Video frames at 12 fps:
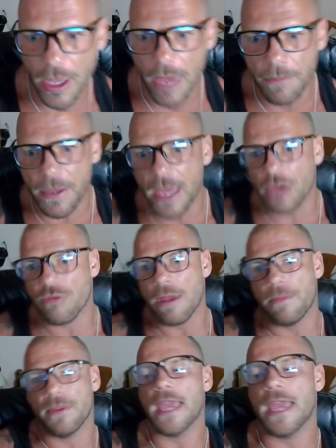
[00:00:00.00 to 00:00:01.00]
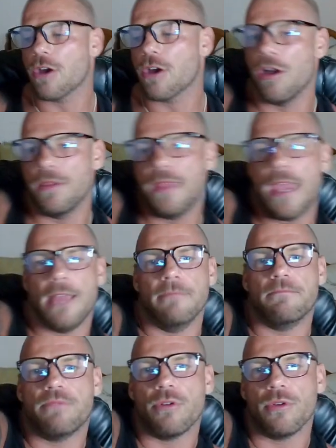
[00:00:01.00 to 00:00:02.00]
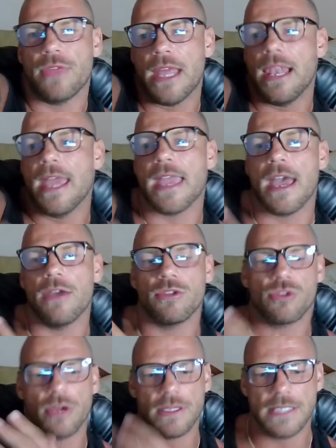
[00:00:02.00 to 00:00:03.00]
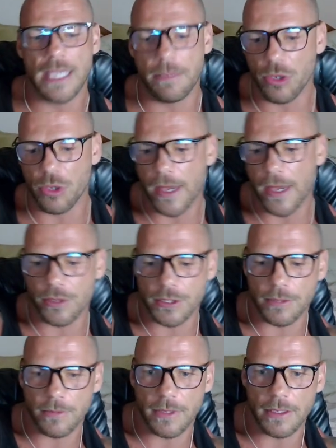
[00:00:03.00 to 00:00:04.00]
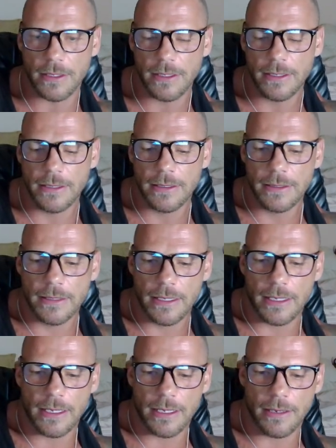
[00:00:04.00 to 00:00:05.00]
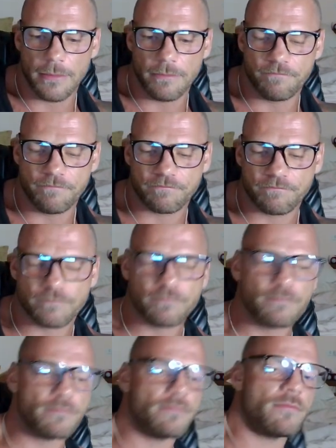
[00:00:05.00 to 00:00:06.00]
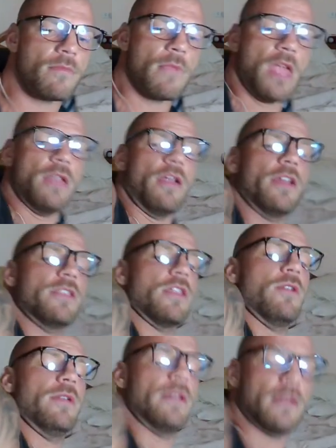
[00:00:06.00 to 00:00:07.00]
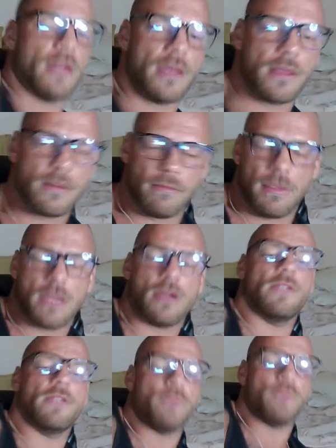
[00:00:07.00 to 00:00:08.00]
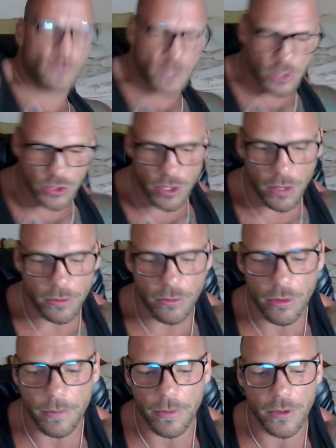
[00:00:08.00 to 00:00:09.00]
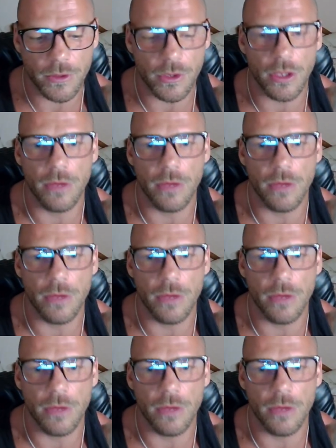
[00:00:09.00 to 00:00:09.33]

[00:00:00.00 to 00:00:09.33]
a better grip, and they can't then pull their leg out and try and teep you away or something. And like he kind of pulls his shoulder up. I'll show you